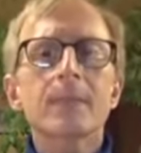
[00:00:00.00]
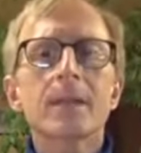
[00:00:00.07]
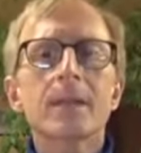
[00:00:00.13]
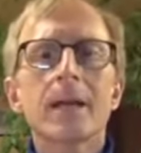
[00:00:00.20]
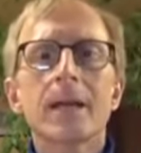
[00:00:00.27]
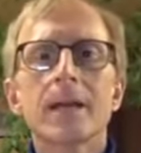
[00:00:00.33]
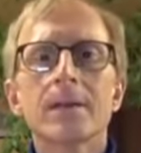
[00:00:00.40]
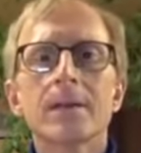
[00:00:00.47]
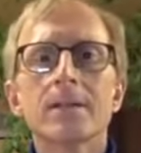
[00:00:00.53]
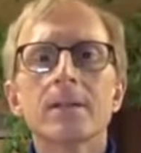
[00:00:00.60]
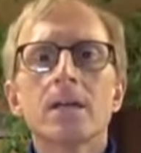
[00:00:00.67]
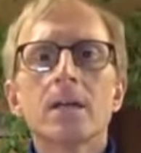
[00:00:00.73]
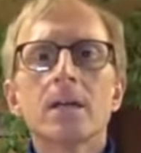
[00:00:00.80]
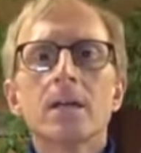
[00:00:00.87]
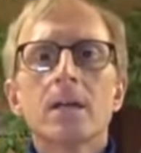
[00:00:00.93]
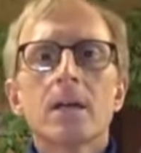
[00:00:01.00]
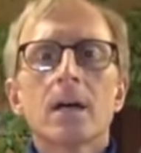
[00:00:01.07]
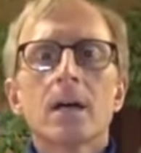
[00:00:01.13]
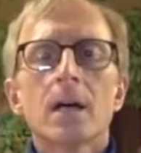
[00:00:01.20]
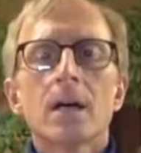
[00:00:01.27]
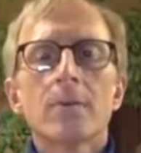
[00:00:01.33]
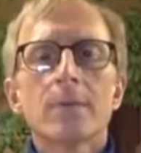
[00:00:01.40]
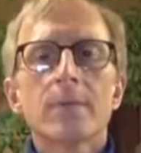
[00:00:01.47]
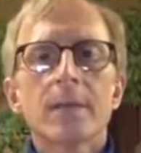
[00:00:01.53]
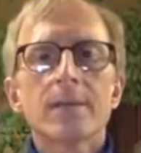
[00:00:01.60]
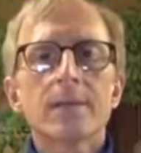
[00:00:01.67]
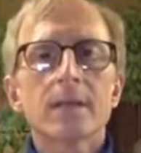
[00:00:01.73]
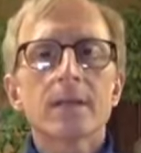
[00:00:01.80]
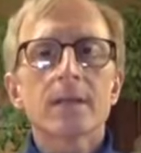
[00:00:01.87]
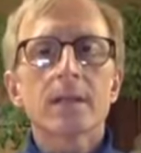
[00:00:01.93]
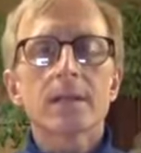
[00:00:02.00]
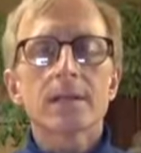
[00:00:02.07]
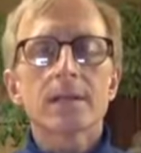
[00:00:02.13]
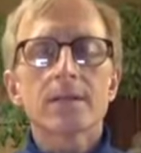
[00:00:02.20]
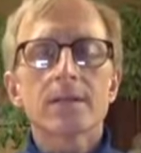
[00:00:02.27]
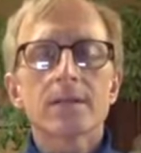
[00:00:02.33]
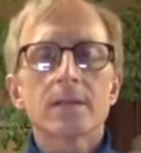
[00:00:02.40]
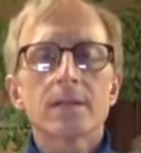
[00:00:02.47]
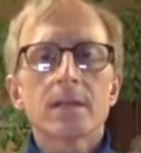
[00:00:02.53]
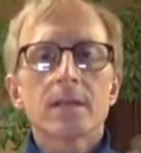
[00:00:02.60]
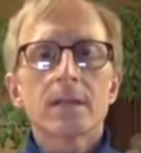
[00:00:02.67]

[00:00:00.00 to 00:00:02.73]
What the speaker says: And basically, it's